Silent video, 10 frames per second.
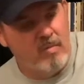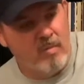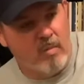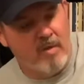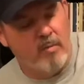
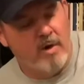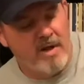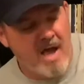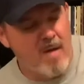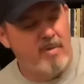What
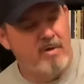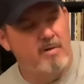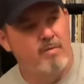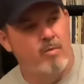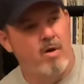
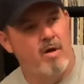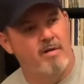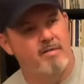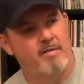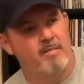happened
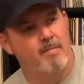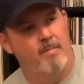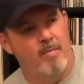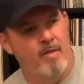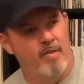was
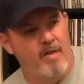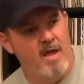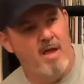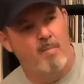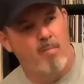
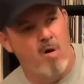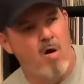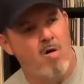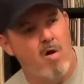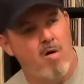they
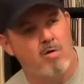borrow